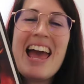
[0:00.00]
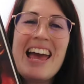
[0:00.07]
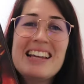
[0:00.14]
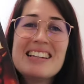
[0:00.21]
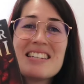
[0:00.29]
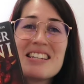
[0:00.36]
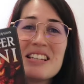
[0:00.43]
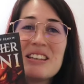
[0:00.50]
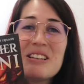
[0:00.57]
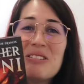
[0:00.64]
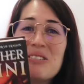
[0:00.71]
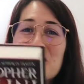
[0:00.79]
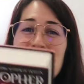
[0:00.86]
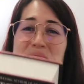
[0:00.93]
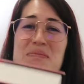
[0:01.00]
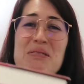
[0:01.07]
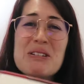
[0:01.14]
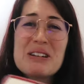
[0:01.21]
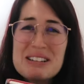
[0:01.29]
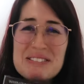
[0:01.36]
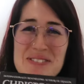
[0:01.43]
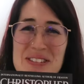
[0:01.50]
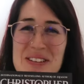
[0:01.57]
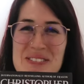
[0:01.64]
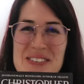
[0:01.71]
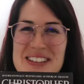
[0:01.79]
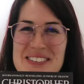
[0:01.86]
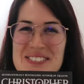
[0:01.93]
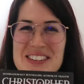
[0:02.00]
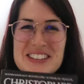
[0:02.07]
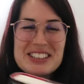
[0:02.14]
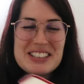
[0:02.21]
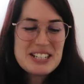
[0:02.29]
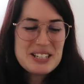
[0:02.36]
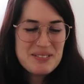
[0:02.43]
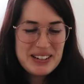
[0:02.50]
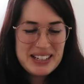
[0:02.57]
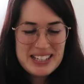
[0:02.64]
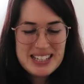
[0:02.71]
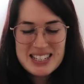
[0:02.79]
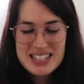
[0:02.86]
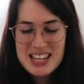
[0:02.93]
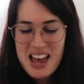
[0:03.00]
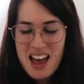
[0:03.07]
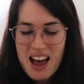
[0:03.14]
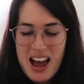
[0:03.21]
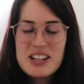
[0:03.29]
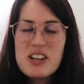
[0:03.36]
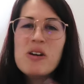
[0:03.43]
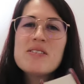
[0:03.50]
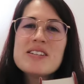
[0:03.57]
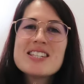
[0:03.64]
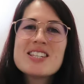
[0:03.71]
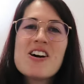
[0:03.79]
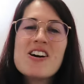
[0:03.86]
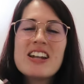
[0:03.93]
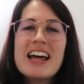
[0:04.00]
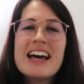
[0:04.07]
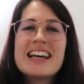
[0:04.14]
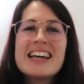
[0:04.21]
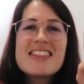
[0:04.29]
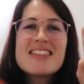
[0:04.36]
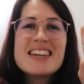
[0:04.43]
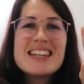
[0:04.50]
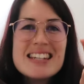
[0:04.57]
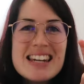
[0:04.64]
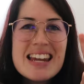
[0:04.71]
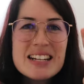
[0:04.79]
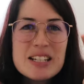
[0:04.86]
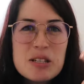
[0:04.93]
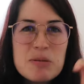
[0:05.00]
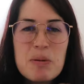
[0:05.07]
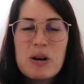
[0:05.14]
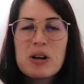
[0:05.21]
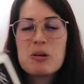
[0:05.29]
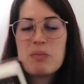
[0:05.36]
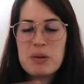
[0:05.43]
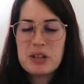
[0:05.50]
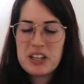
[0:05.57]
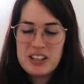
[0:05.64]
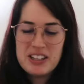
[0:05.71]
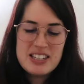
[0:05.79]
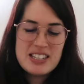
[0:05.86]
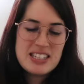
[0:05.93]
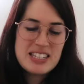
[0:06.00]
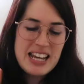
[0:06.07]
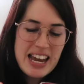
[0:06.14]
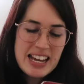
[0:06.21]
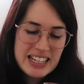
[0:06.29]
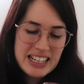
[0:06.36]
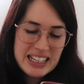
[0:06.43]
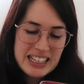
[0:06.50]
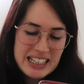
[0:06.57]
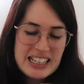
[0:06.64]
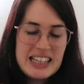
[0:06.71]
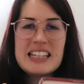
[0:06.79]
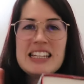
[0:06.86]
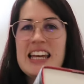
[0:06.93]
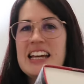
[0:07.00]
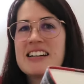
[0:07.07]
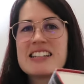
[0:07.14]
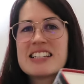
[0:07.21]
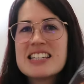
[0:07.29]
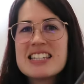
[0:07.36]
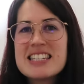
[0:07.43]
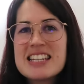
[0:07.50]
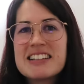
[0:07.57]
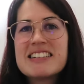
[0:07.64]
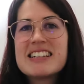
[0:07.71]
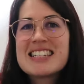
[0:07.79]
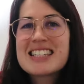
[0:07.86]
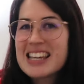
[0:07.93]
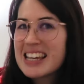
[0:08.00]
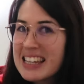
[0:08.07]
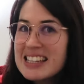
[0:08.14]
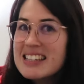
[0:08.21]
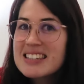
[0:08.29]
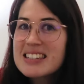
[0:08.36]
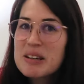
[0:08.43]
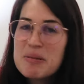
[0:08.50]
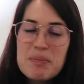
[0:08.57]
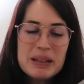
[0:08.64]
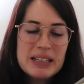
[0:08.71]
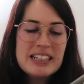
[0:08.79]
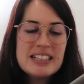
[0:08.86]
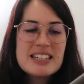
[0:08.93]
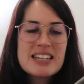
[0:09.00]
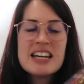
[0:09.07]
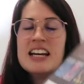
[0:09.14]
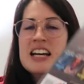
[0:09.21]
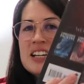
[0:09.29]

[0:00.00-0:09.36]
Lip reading: And Luke bought it for me for Christmas. I know it's not like the next book because technically the Inheritance series is complete.